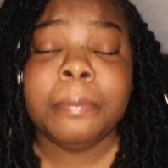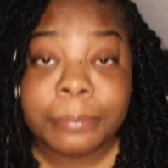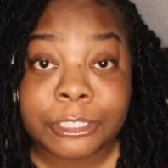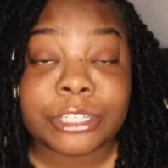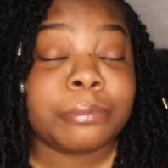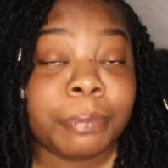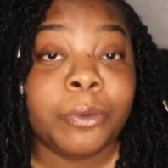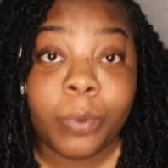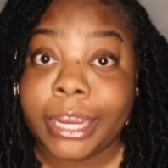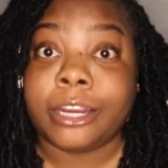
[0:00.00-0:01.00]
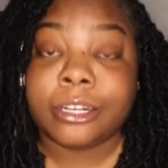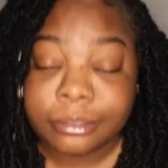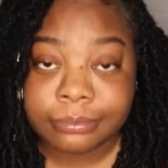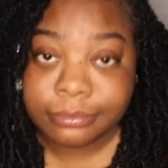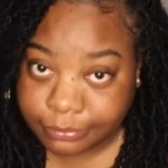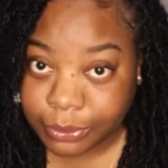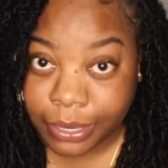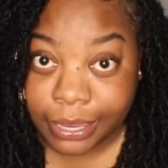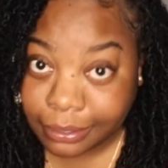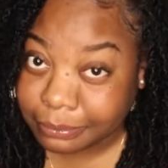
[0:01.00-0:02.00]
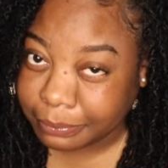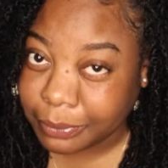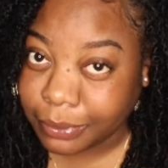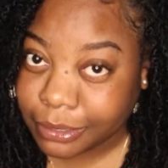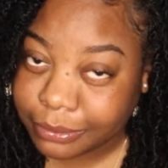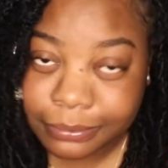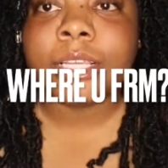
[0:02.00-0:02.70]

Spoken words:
but just beware, okay? Beware.